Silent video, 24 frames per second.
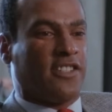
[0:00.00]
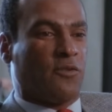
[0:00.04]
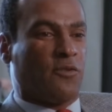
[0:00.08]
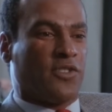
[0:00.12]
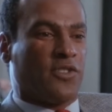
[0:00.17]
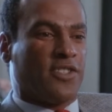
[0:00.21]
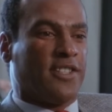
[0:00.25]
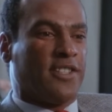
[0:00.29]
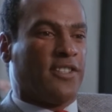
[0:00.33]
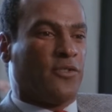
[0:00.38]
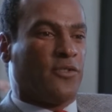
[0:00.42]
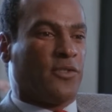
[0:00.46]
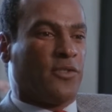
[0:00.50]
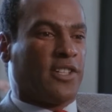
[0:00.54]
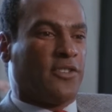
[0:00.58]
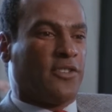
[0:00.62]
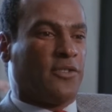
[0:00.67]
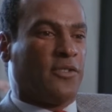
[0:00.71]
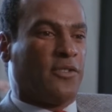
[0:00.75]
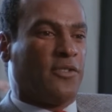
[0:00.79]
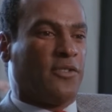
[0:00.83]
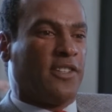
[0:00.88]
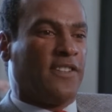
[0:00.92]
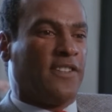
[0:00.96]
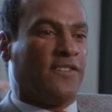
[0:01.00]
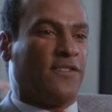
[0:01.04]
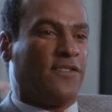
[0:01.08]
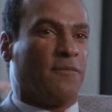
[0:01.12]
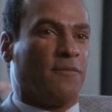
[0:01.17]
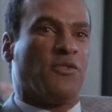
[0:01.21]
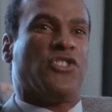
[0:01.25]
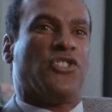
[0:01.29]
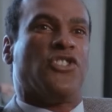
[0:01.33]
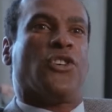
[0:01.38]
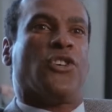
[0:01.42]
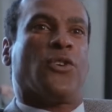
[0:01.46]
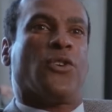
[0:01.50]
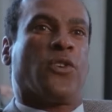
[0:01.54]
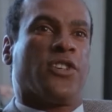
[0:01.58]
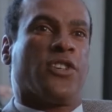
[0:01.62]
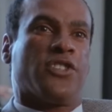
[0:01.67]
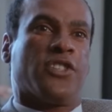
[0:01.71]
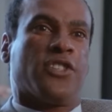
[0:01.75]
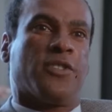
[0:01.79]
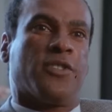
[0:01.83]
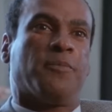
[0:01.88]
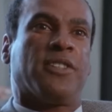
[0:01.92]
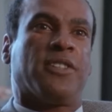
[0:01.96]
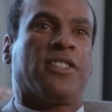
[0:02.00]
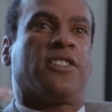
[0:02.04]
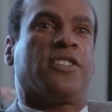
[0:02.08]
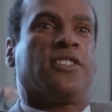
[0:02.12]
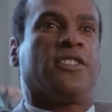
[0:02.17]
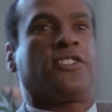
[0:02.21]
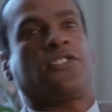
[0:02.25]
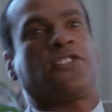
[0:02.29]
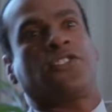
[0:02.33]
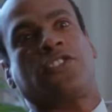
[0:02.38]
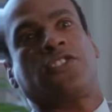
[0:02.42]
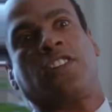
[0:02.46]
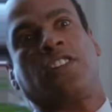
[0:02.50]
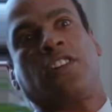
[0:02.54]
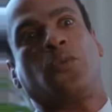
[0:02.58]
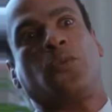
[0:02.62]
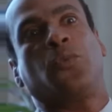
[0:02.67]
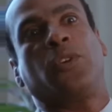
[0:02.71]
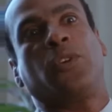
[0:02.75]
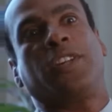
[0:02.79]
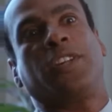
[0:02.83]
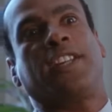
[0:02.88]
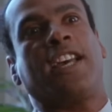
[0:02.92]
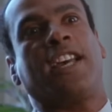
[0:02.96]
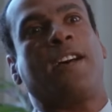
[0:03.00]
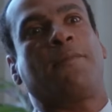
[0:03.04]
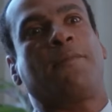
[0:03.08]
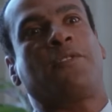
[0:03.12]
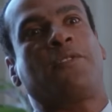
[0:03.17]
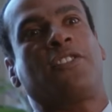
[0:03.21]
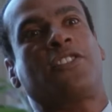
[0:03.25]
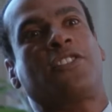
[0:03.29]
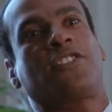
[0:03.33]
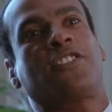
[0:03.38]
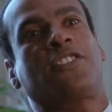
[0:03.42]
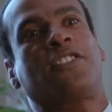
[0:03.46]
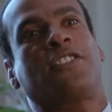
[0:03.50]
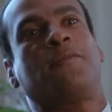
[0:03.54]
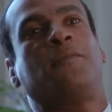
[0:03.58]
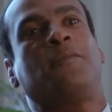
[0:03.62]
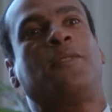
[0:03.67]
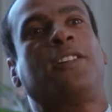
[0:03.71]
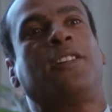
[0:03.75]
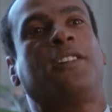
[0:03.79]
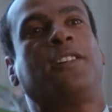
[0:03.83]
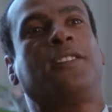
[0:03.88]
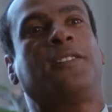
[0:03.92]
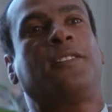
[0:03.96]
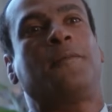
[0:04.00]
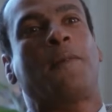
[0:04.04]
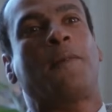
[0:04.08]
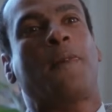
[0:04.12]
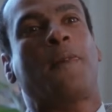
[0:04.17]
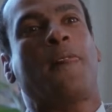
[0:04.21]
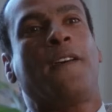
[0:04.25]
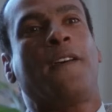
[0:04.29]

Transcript: they were still recruiting from Georgia because we captured some